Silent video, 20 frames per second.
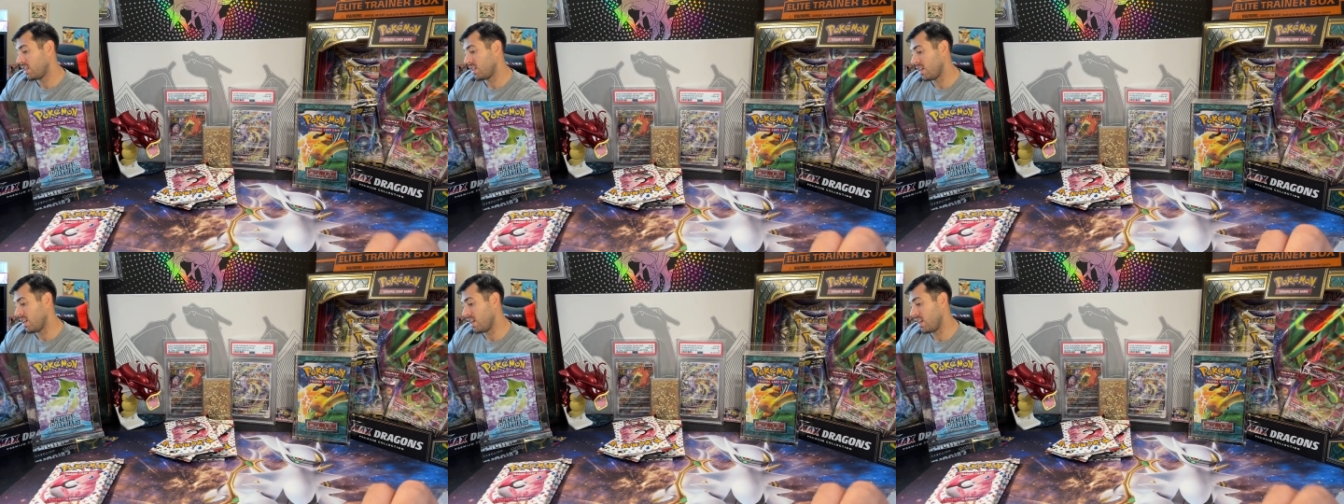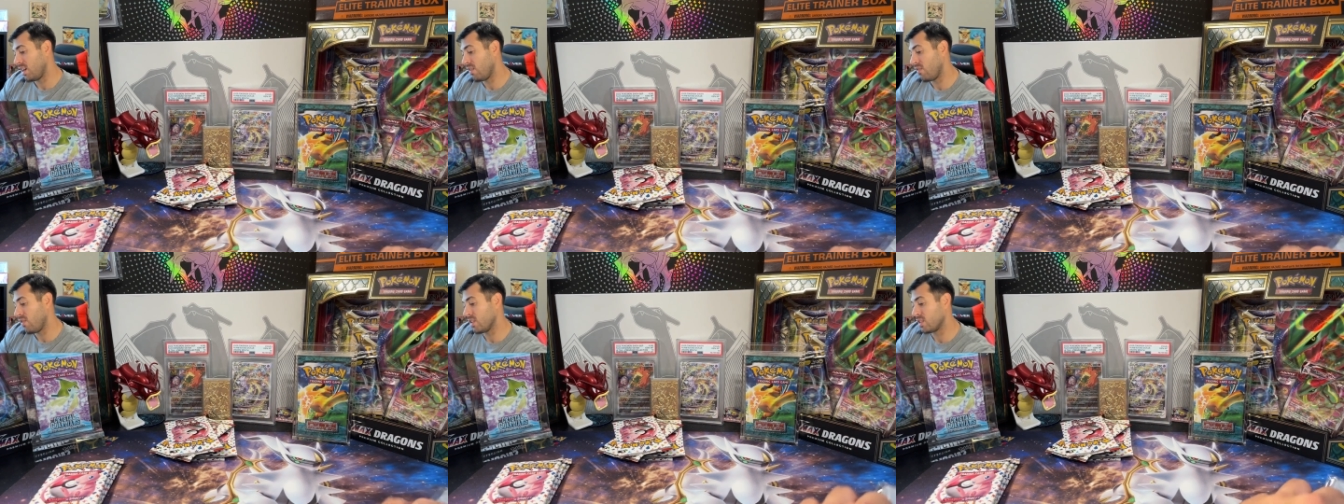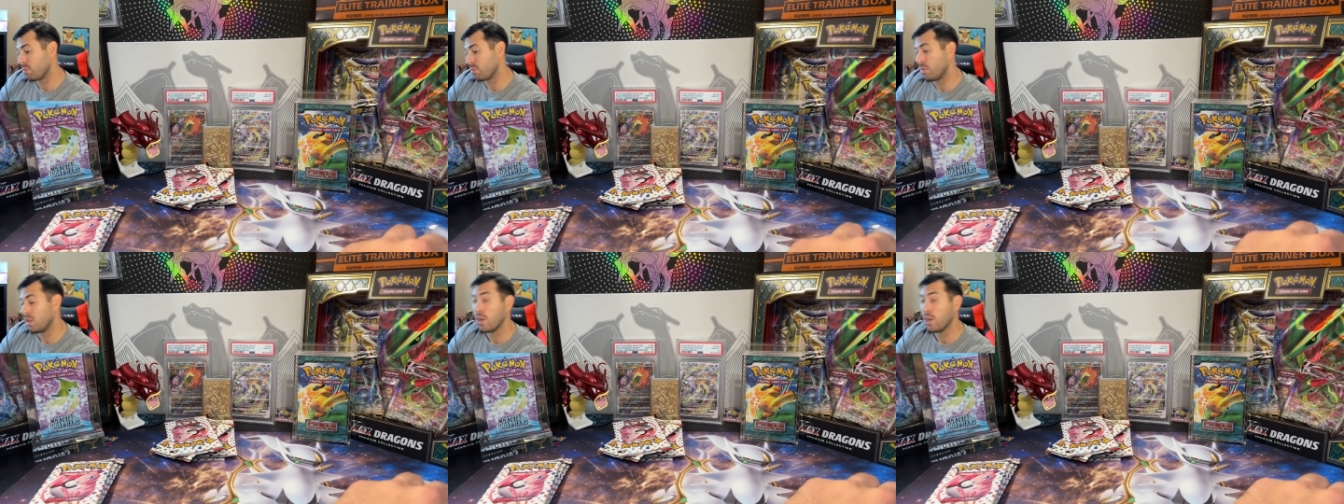and if
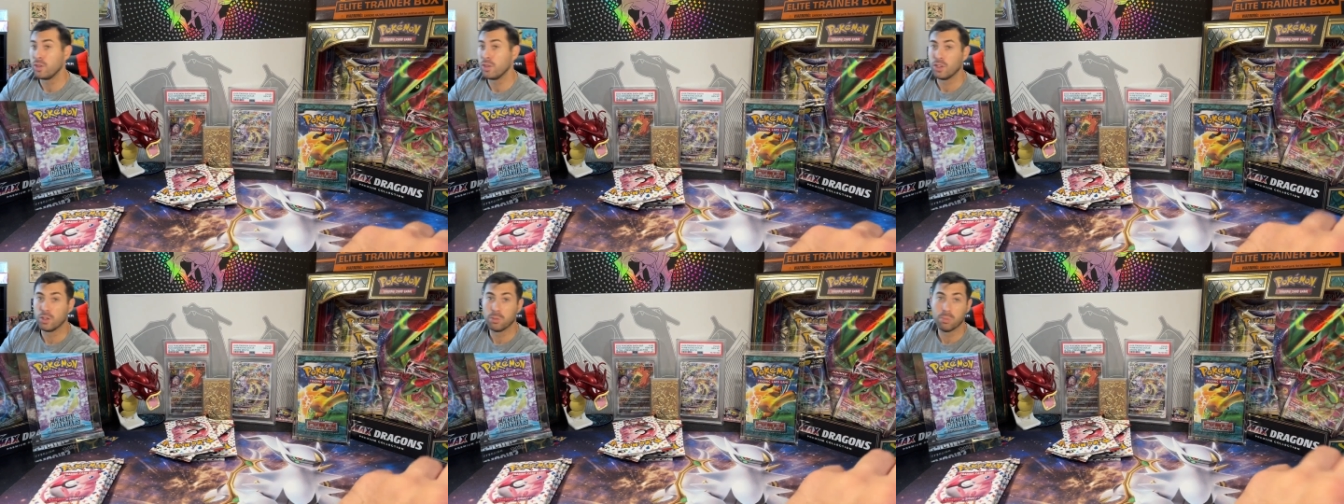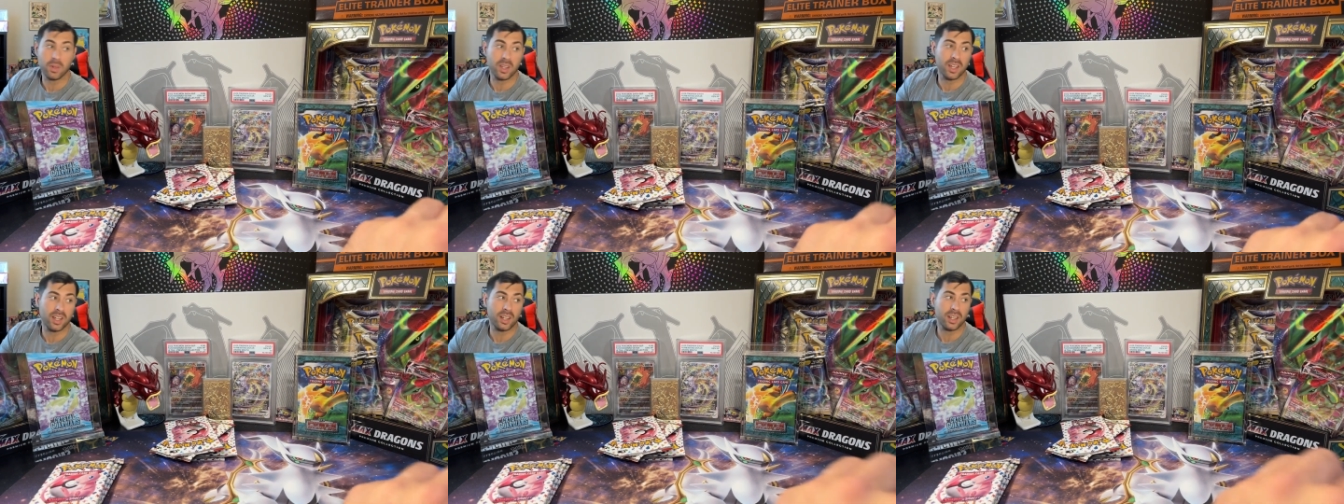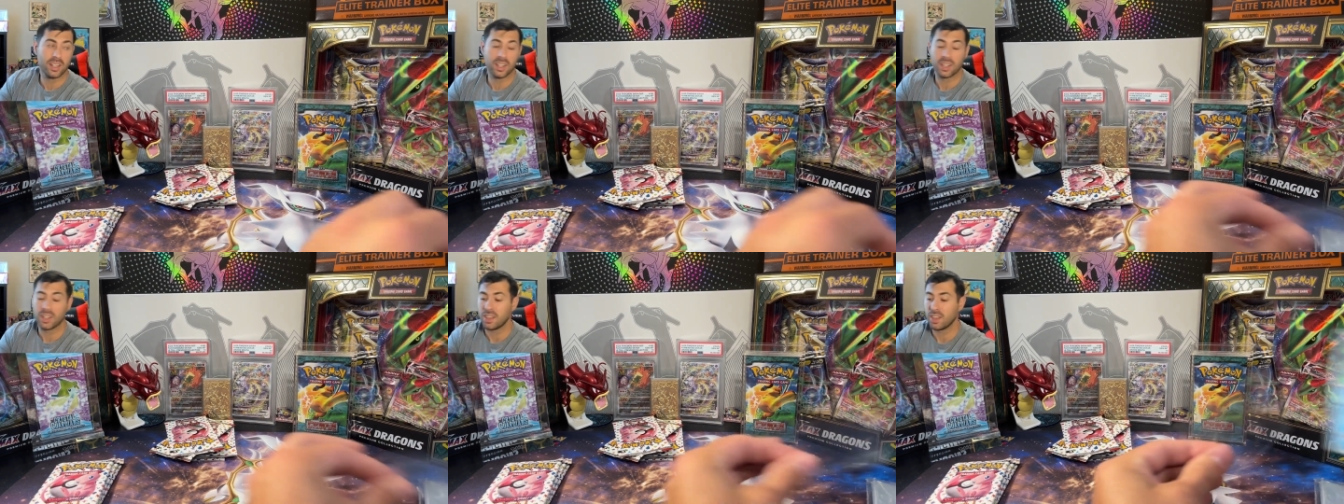it's below near
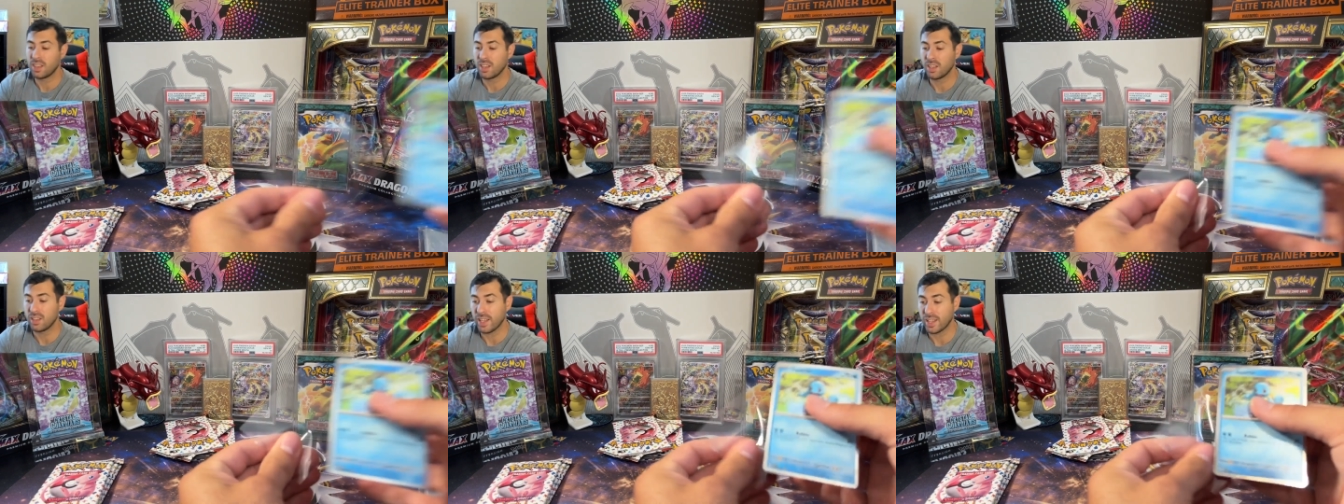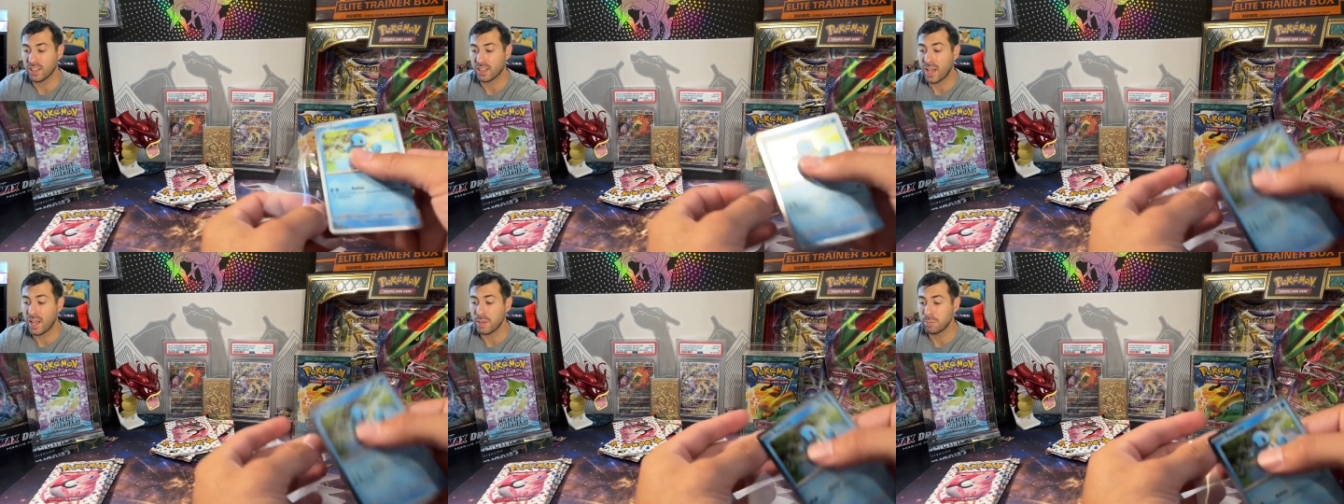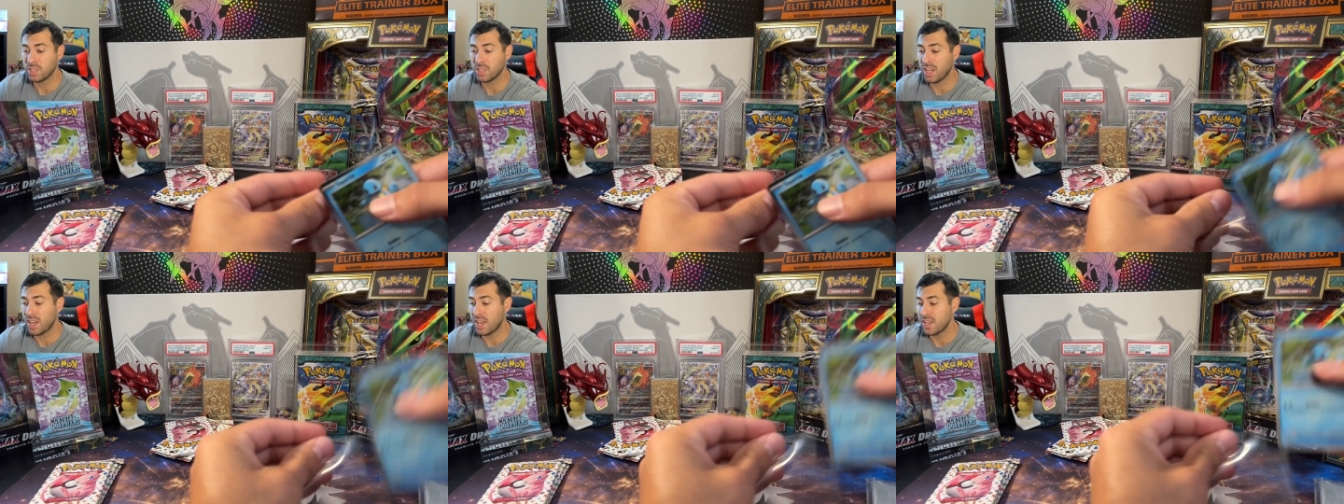mint, like light
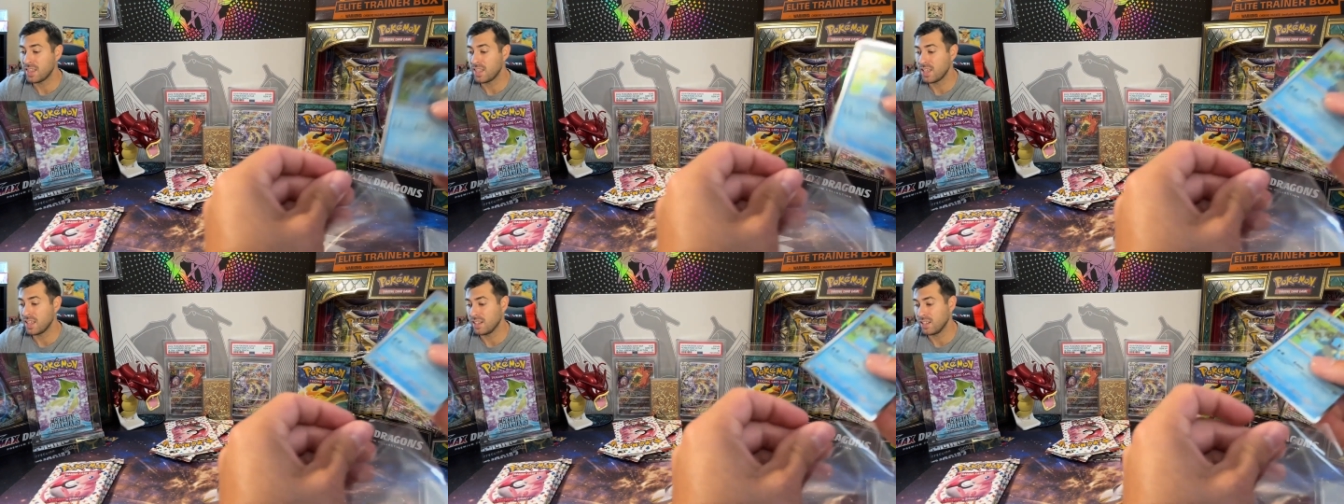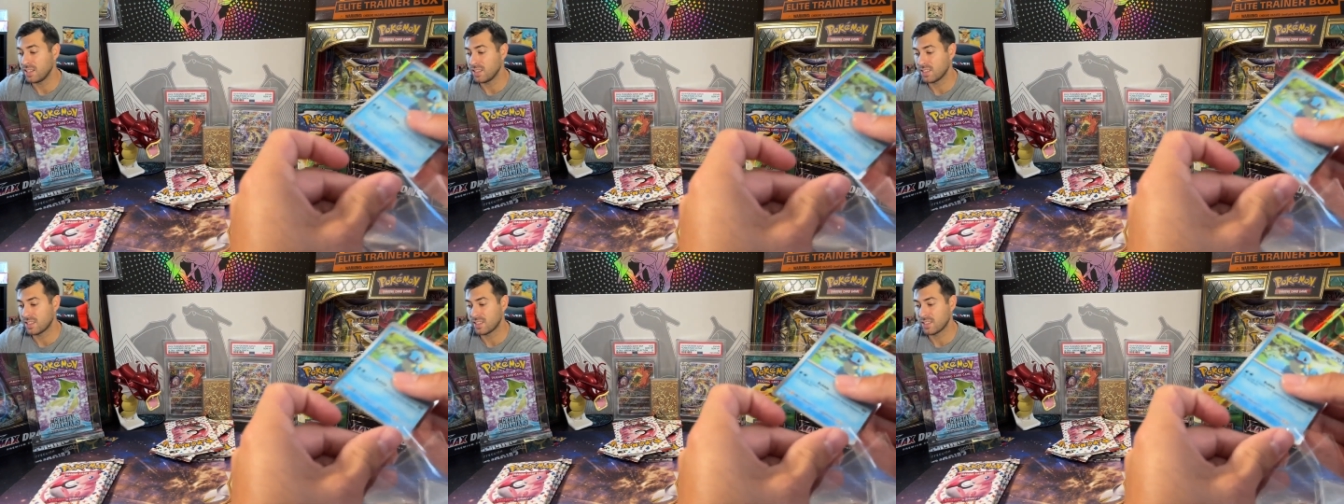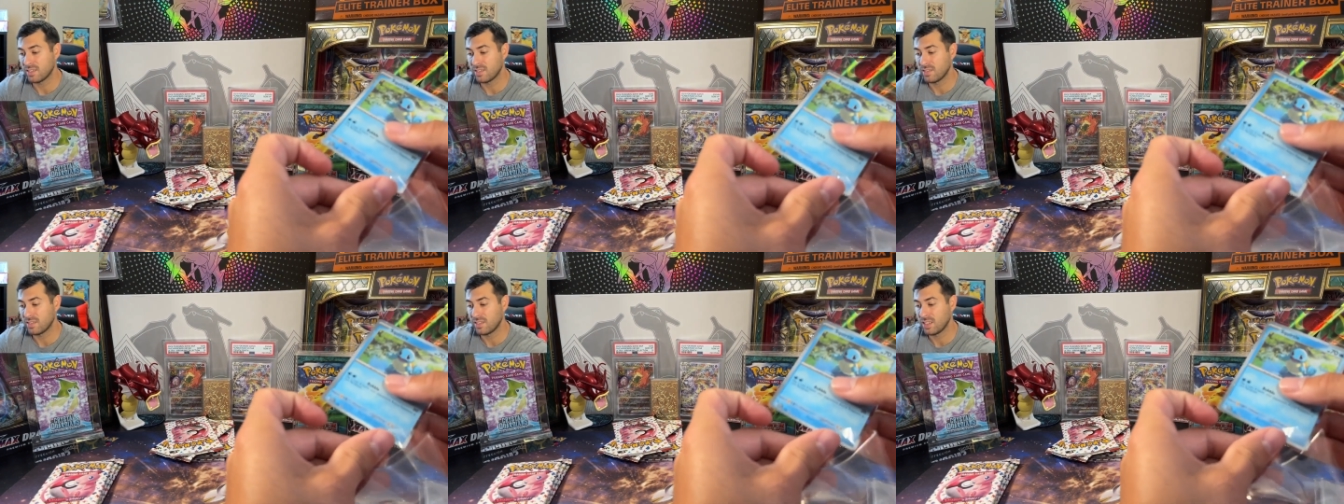play, then
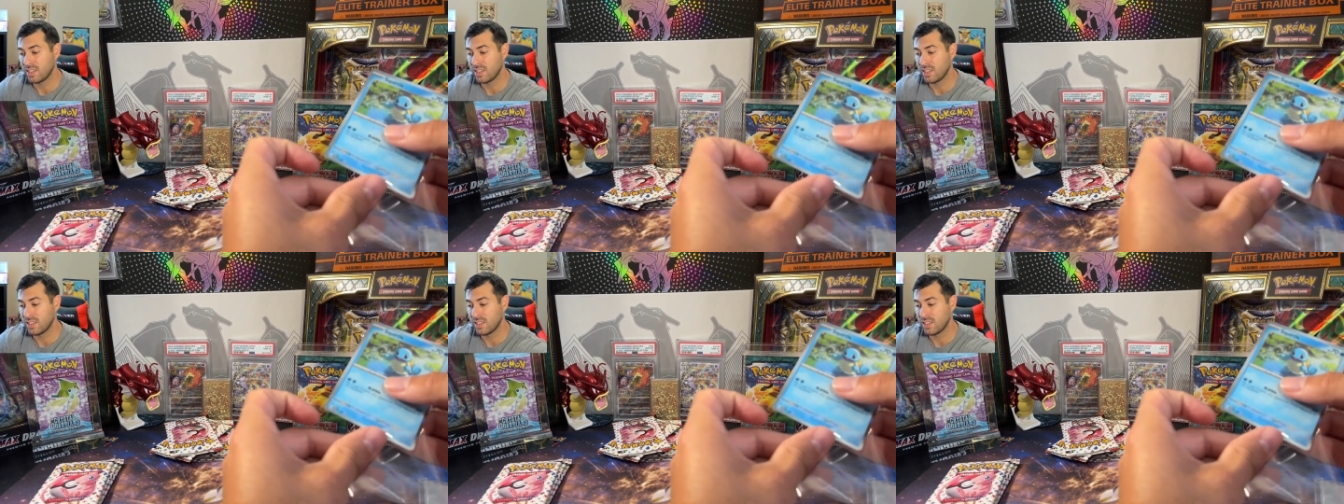it's